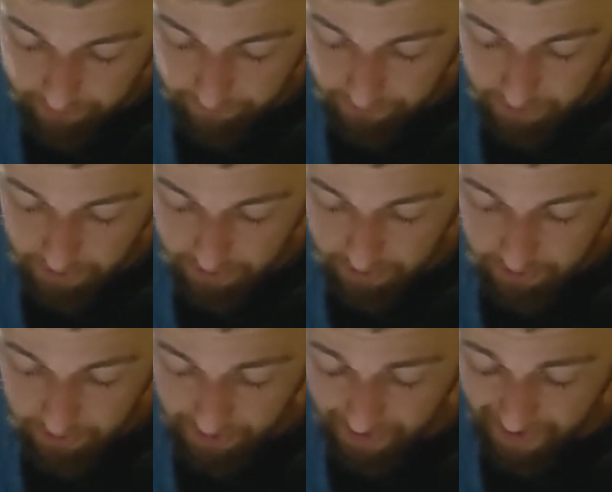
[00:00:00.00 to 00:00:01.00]
of
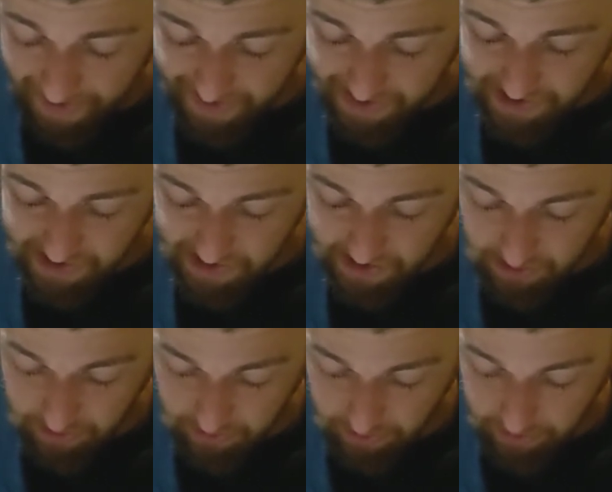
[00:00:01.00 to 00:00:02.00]
the cast
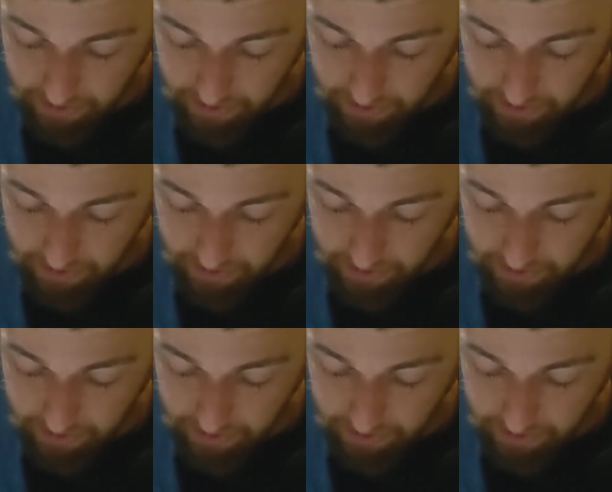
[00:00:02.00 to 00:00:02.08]
steel